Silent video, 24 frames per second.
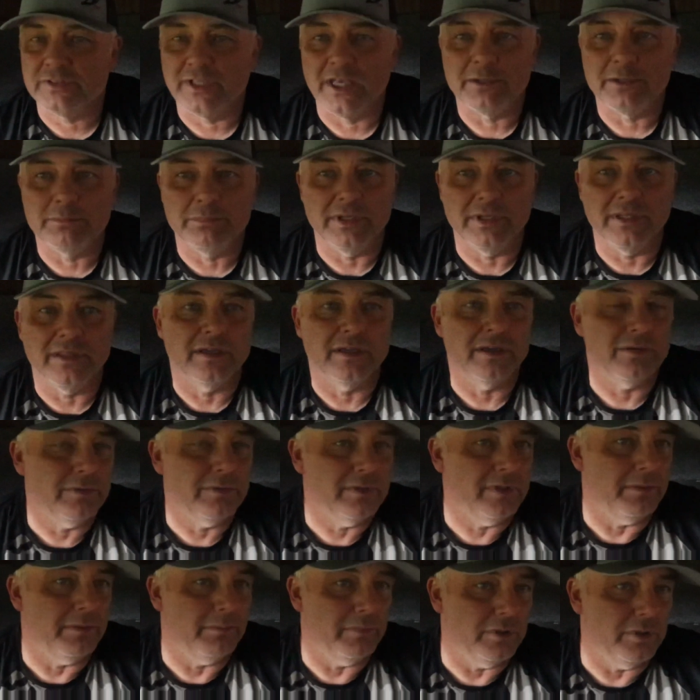got to be there
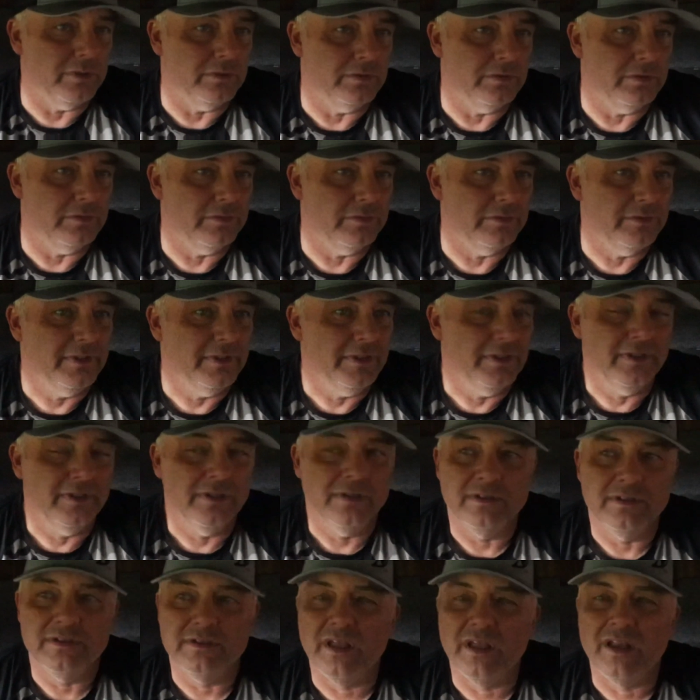when they
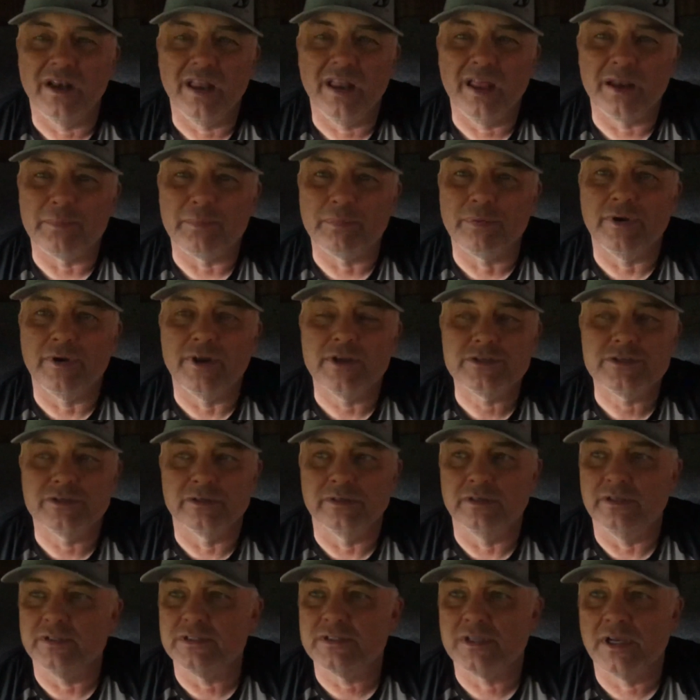move. Not a lot of pressure
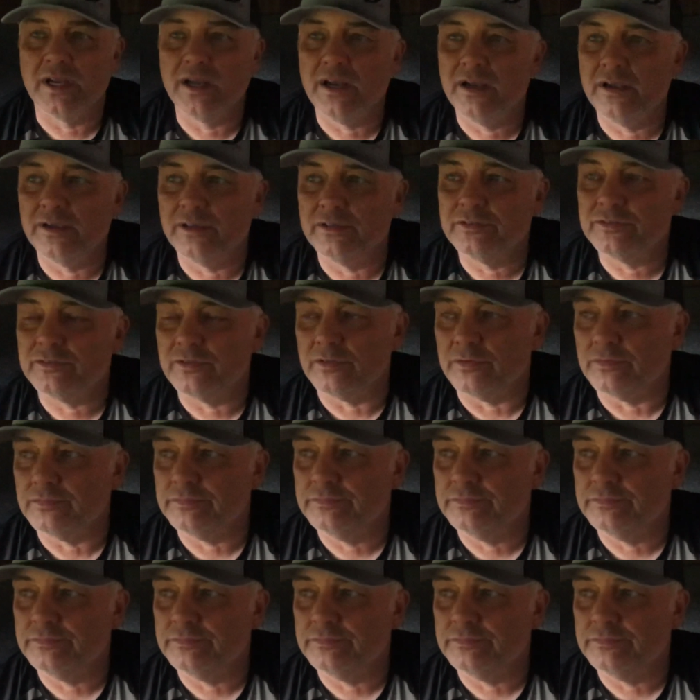in this area, so